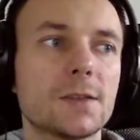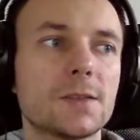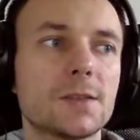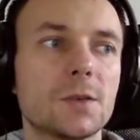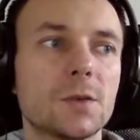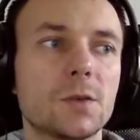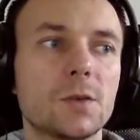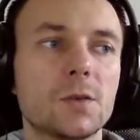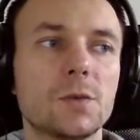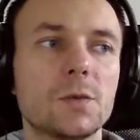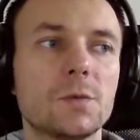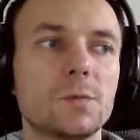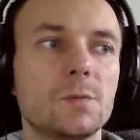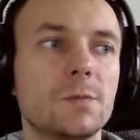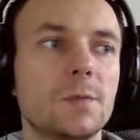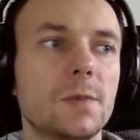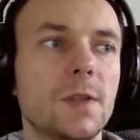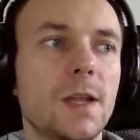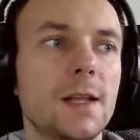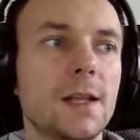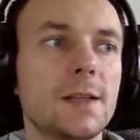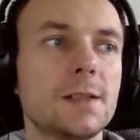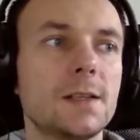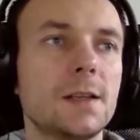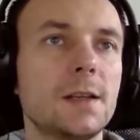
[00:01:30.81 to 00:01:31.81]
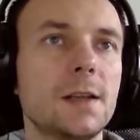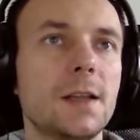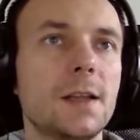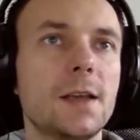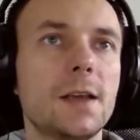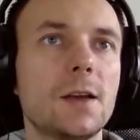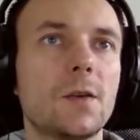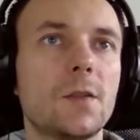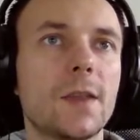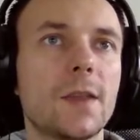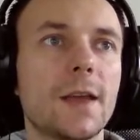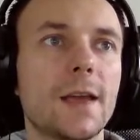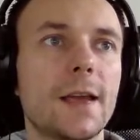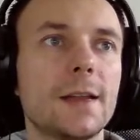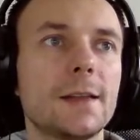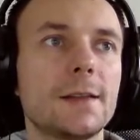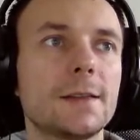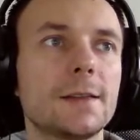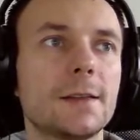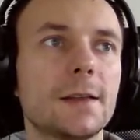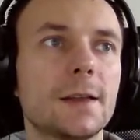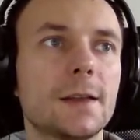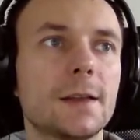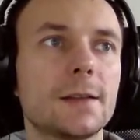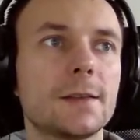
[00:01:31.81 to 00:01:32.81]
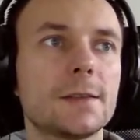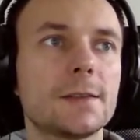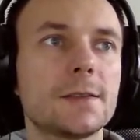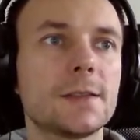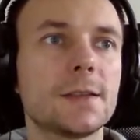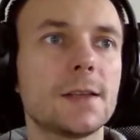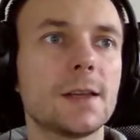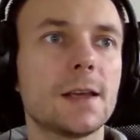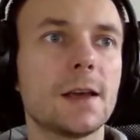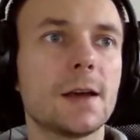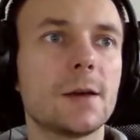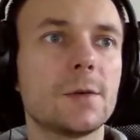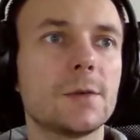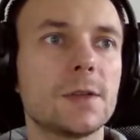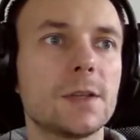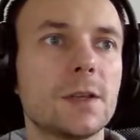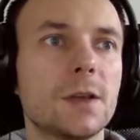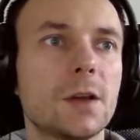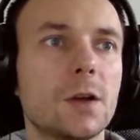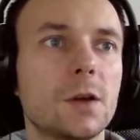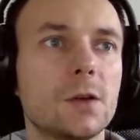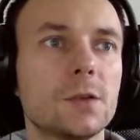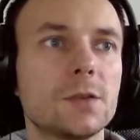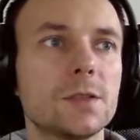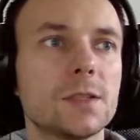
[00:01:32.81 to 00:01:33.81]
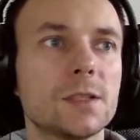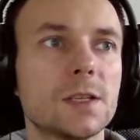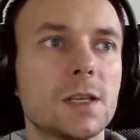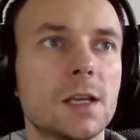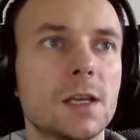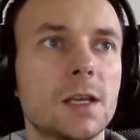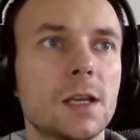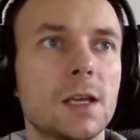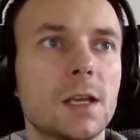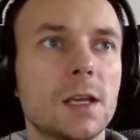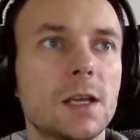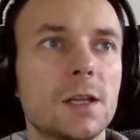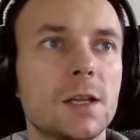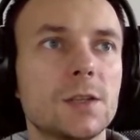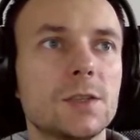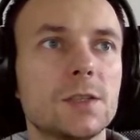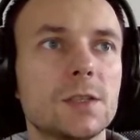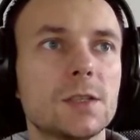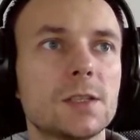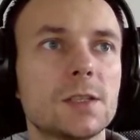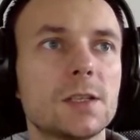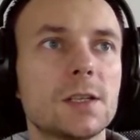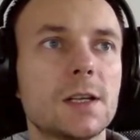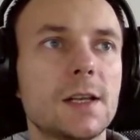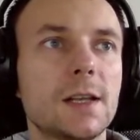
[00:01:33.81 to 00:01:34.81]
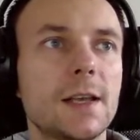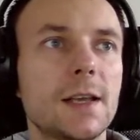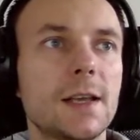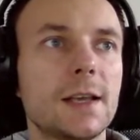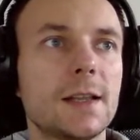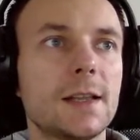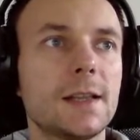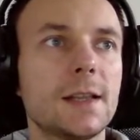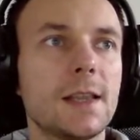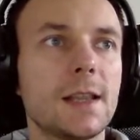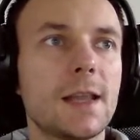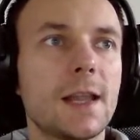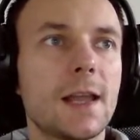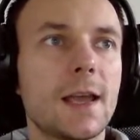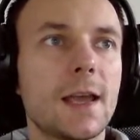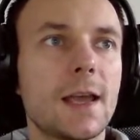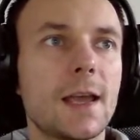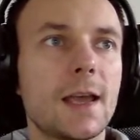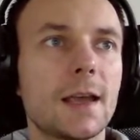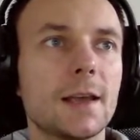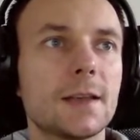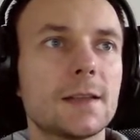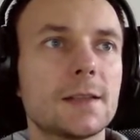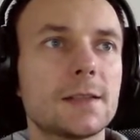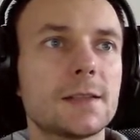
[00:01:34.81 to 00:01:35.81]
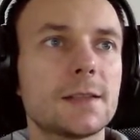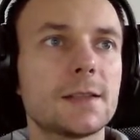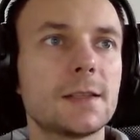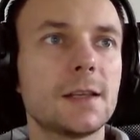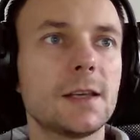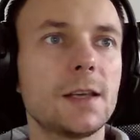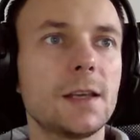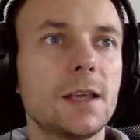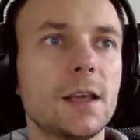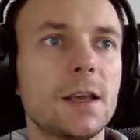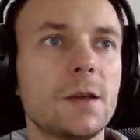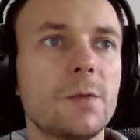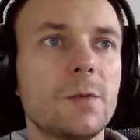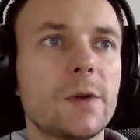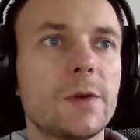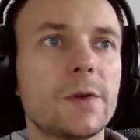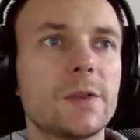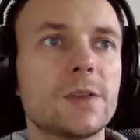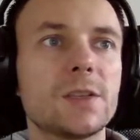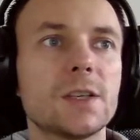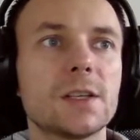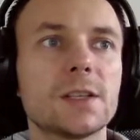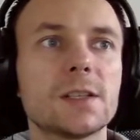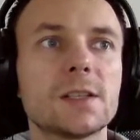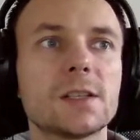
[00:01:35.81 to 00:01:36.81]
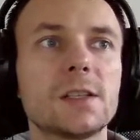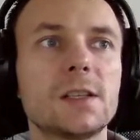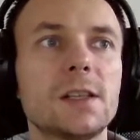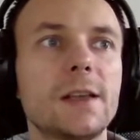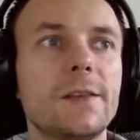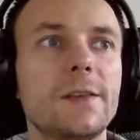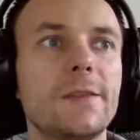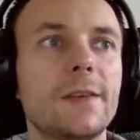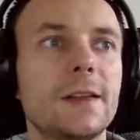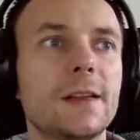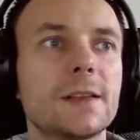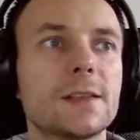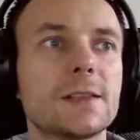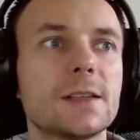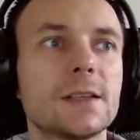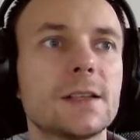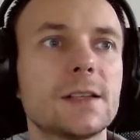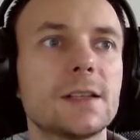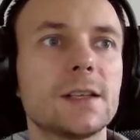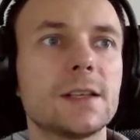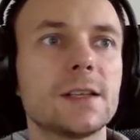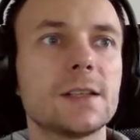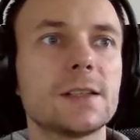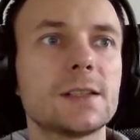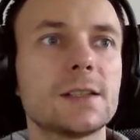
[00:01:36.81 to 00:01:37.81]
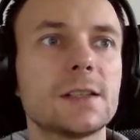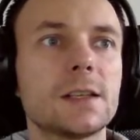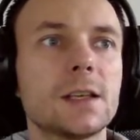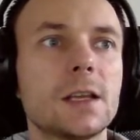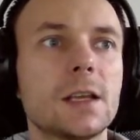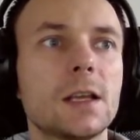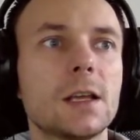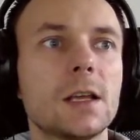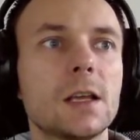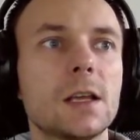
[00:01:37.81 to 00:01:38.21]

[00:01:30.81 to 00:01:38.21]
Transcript: So let's click on it and see how it goes. Just click next. Here we just leave it as it is.